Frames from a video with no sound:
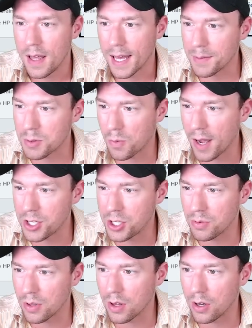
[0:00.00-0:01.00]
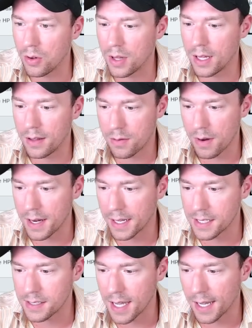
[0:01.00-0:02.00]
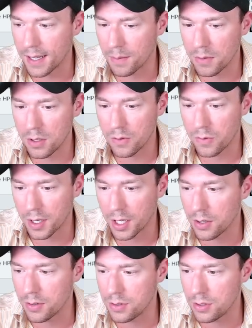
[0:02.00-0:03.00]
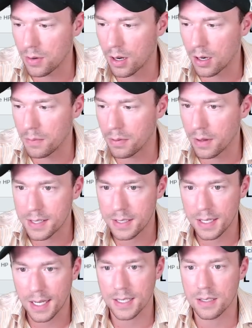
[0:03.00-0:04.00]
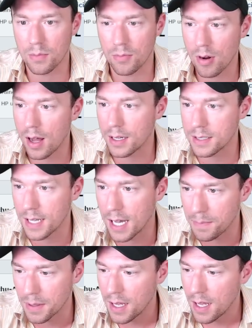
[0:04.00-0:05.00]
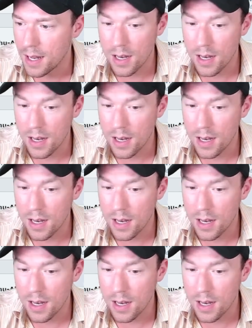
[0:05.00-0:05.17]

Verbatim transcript: It gives Raichu-Alola, threatening a psychic move. We're gonna go to our Blissey, get some rocks up.